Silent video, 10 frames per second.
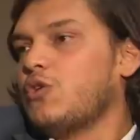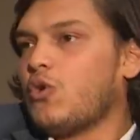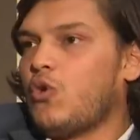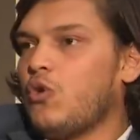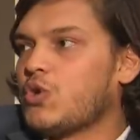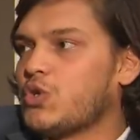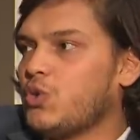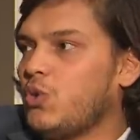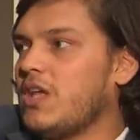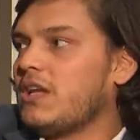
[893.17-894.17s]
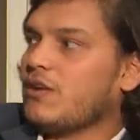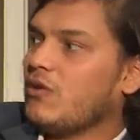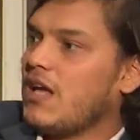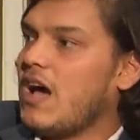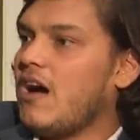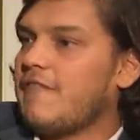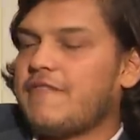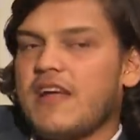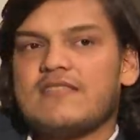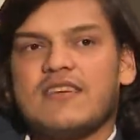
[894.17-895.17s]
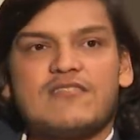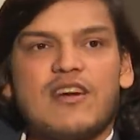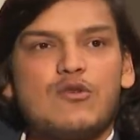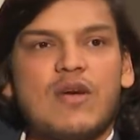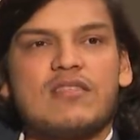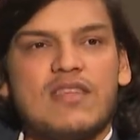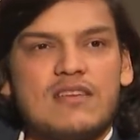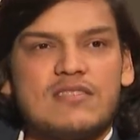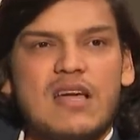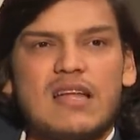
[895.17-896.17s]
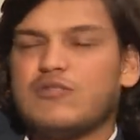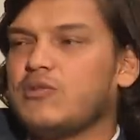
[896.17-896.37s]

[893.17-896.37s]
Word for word: you know, go show that, you know, they are friends and try to get things done.